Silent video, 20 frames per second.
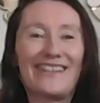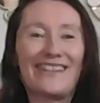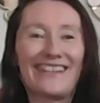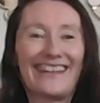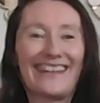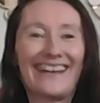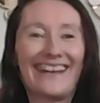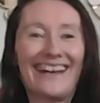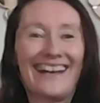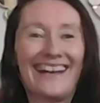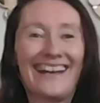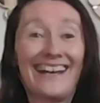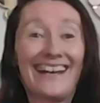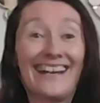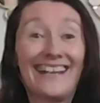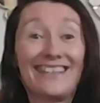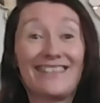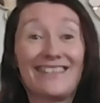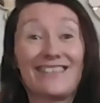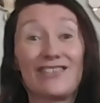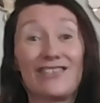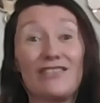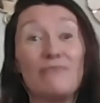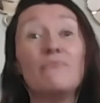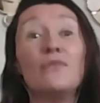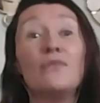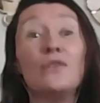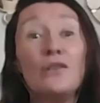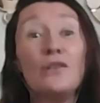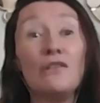again, to
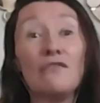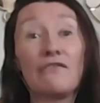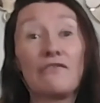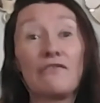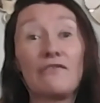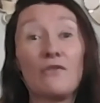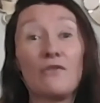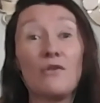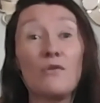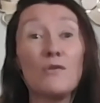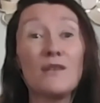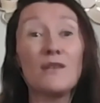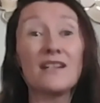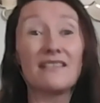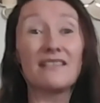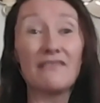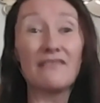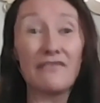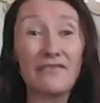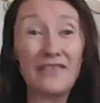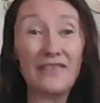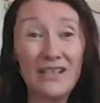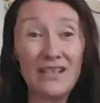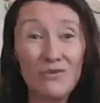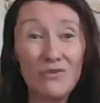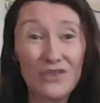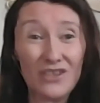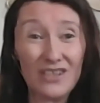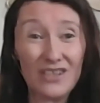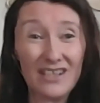move forward and feel
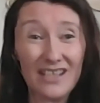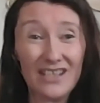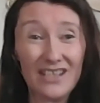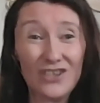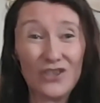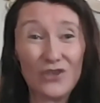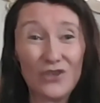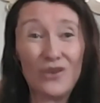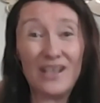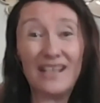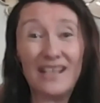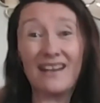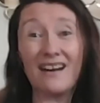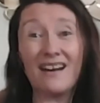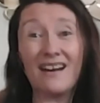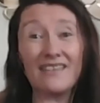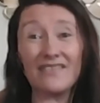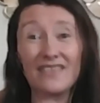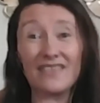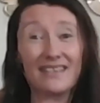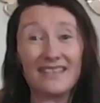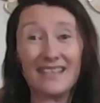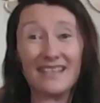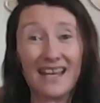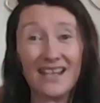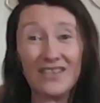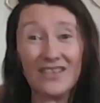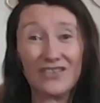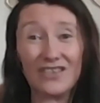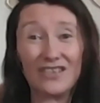good and enjoy life, because the
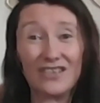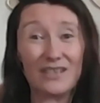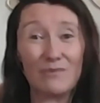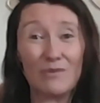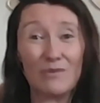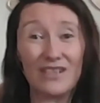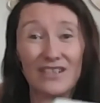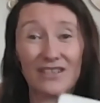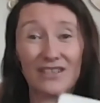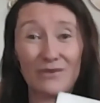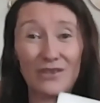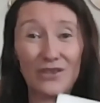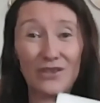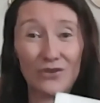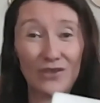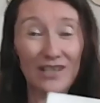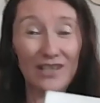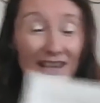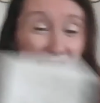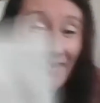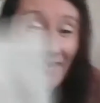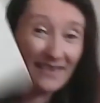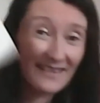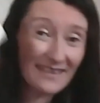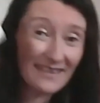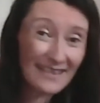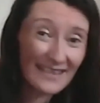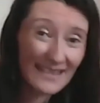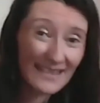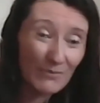angels just want us to enjoy life. So
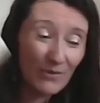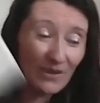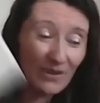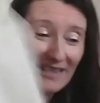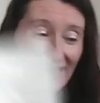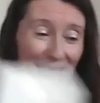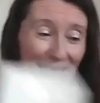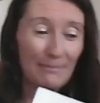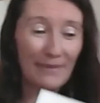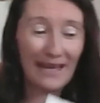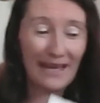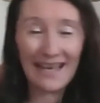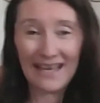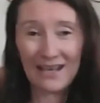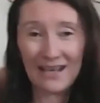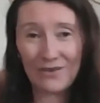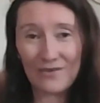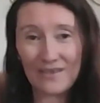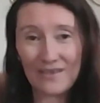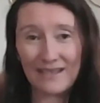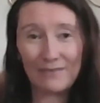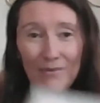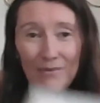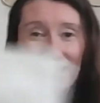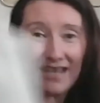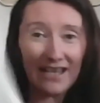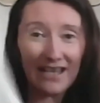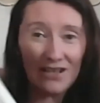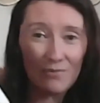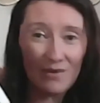this is what it's about. It's what the
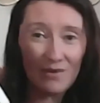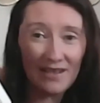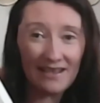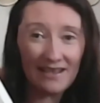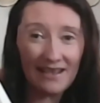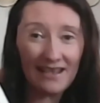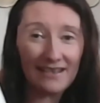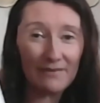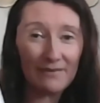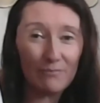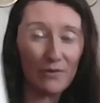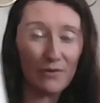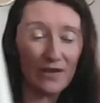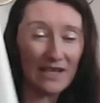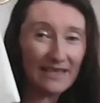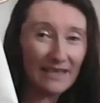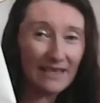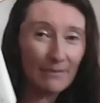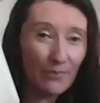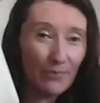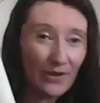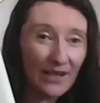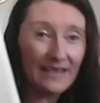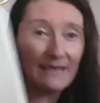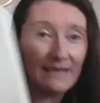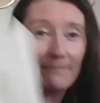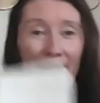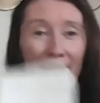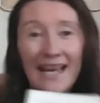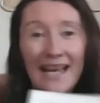angel wants us to bring us
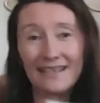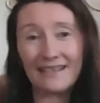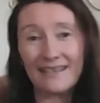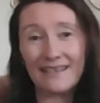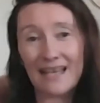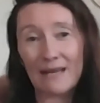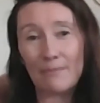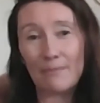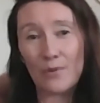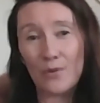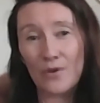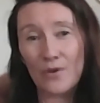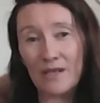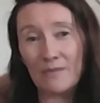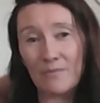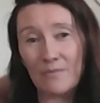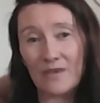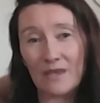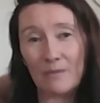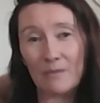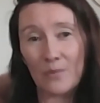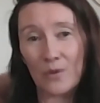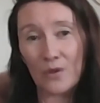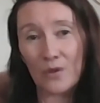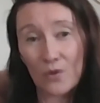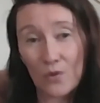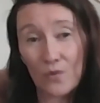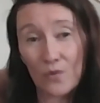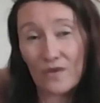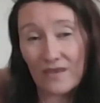back to that point with the
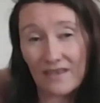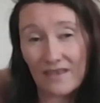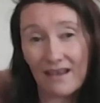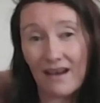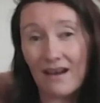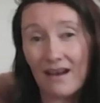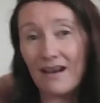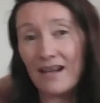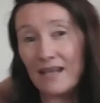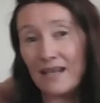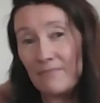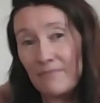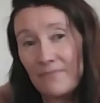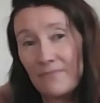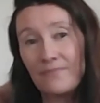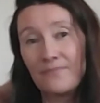book all the time.